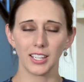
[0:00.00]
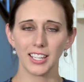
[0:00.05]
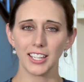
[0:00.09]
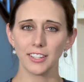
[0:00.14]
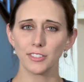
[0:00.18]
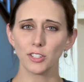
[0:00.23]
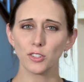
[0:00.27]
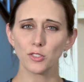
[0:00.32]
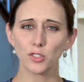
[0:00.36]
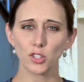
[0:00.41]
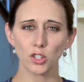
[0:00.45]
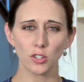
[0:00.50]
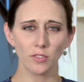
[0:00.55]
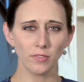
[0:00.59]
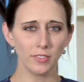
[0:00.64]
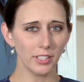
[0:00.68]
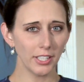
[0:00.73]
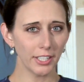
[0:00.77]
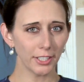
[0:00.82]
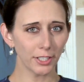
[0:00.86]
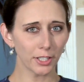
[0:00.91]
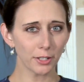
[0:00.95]
If you do
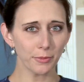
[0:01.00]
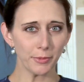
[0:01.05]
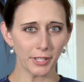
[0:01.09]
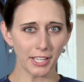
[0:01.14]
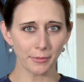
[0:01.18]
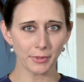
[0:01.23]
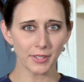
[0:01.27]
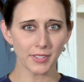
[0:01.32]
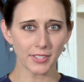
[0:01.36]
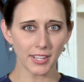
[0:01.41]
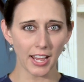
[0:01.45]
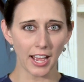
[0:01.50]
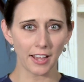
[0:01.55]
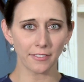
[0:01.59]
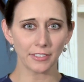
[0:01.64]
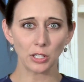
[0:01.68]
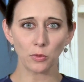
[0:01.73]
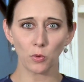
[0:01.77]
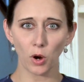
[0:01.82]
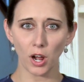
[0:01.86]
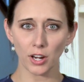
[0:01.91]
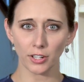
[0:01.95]
feel like your baby's
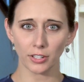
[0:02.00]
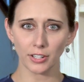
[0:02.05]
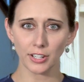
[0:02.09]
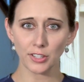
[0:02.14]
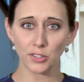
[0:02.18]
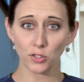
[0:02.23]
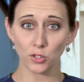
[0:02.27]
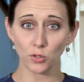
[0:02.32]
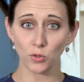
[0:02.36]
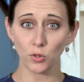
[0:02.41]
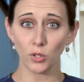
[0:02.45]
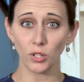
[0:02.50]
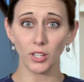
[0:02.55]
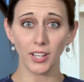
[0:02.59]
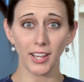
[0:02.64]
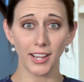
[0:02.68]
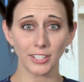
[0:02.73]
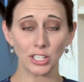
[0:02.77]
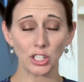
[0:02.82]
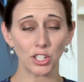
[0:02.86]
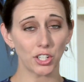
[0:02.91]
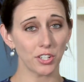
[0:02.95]
having watery stool
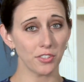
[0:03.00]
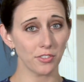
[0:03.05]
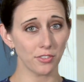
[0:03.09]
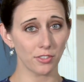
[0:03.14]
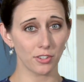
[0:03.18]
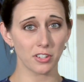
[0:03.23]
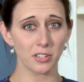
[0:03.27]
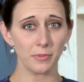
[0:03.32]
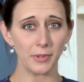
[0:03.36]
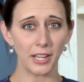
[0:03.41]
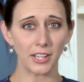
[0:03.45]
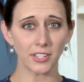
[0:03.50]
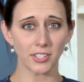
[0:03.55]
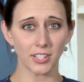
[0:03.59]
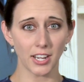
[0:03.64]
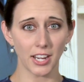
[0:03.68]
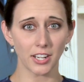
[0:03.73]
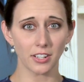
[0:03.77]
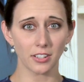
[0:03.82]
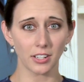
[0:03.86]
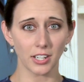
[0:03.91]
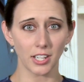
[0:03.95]
and you're concerned about
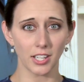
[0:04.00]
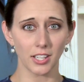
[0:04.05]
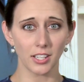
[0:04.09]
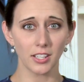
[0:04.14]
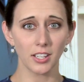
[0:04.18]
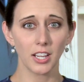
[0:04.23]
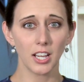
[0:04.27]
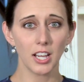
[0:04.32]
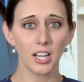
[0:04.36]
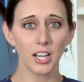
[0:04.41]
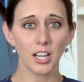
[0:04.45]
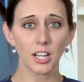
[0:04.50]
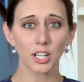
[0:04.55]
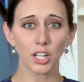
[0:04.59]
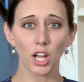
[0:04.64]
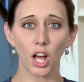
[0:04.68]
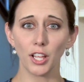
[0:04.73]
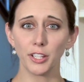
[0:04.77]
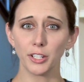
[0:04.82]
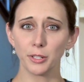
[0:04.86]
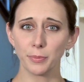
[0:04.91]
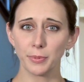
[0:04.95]
diarrhea,
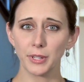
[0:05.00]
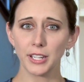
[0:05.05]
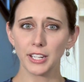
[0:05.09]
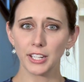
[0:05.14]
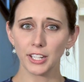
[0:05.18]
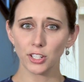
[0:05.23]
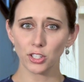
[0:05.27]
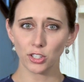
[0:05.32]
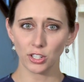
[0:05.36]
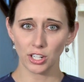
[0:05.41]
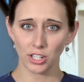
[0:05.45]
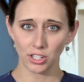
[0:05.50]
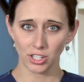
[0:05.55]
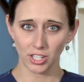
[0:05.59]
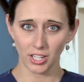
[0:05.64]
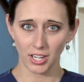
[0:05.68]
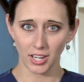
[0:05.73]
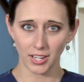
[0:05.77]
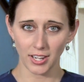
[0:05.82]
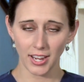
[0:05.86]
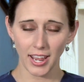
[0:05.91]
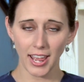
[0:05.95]
call your
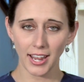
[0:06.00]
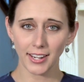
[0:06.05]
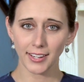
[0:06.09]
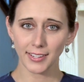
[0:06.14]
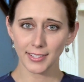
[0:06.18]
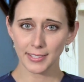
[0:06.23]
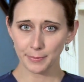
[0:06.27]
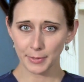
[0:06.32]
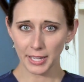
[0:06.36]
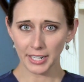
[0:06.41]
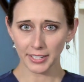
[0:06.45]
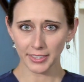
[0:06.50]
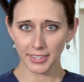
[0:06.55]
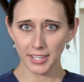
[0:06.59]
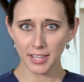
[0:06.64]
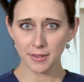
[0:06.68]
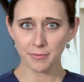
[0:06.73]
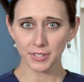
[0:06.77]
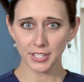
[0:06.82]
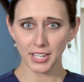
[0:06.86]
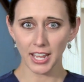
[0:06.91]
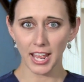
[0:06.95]
pediatrician and expect
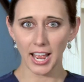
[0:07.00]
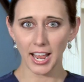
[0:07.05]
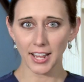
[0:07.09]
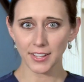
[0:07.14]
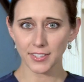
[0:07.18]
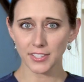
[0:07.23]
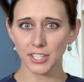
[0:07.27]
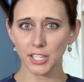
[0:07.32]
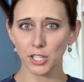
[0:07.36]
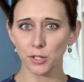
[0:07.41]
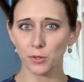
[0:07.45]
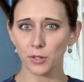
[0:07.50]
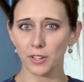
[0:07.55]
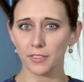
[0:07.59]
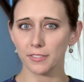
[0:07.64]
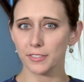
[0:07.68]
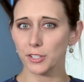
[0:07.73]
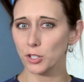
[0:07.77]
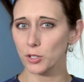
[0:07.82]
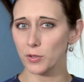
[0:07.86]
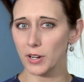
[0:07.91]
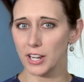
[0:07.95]
them to ask you a
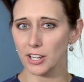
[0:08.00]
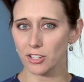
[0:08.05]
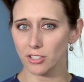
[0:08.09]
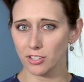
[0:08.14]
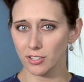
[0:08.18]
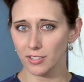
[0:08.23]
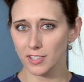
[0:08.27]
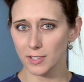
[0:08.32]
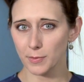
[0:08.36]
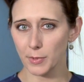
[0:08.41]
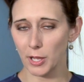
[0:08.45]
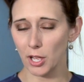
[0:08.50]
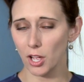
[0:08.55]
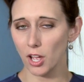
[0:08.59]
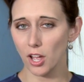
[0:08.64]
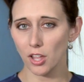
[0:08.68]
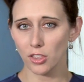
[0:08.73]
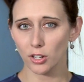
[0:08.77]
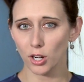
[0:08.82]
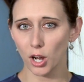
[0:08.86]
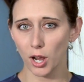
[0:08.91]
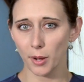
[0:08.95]
few questions about
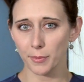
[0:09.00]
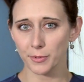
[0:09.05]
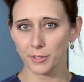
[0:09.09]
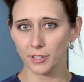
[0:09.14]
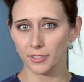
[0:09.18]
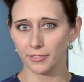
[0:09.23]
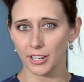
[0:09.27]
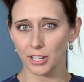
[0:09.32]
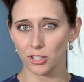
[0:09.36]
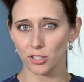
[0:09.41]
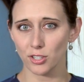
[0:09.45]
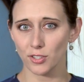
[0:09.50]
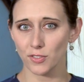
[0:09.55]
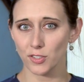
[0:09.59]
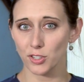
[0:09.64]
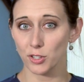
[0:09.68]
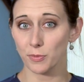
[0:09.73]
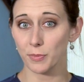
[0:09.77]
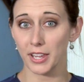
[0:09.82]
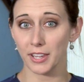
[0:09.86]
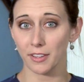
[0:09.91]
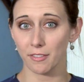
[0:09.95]
other
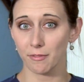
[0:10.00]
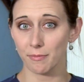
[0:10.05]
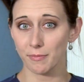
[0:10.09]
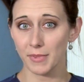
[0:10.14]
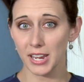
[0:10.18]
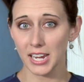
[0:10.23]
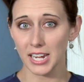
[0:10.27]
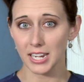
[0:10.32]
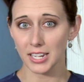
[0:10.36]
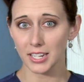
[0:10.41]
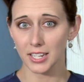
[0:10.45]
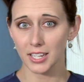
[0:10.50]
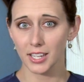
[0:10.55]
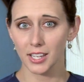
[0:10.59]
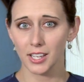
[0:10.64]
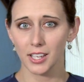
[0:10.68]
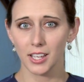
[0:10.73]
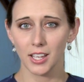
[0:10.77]
observations you may have made.